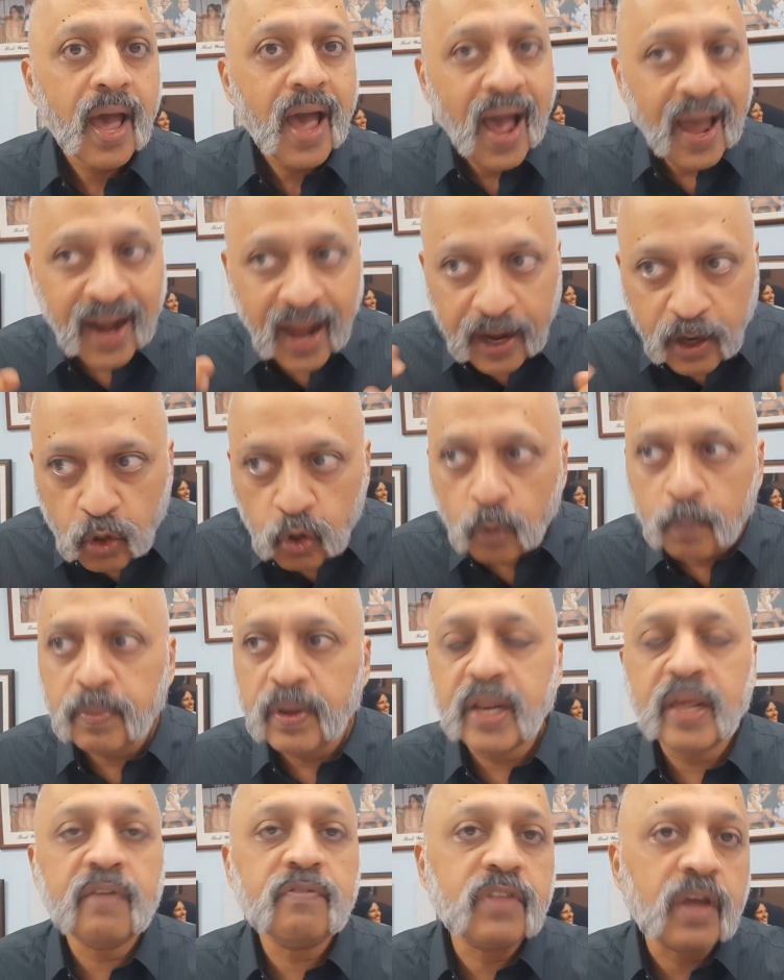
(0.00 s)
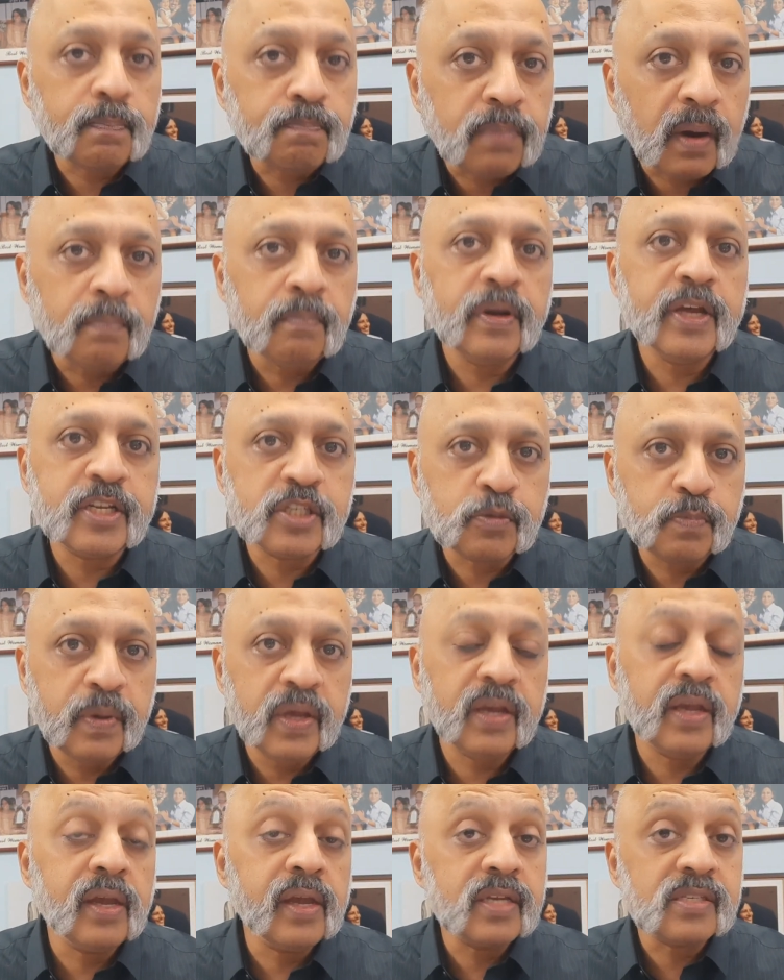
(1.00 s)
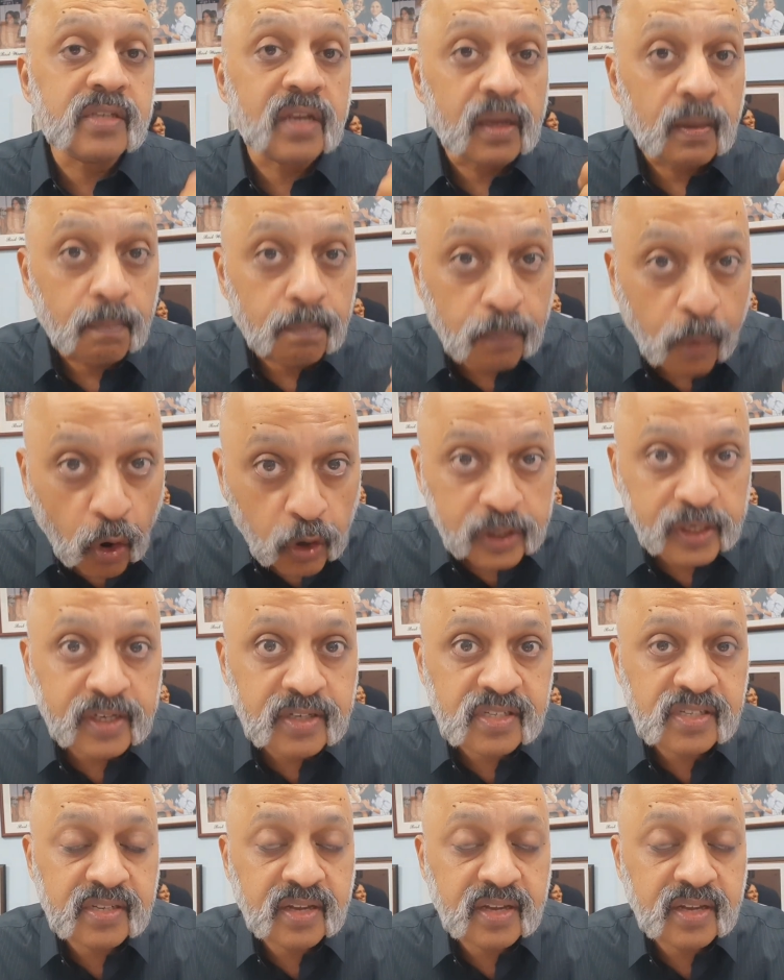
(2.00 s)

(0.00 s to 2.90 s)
And I do believe that public speaking is an important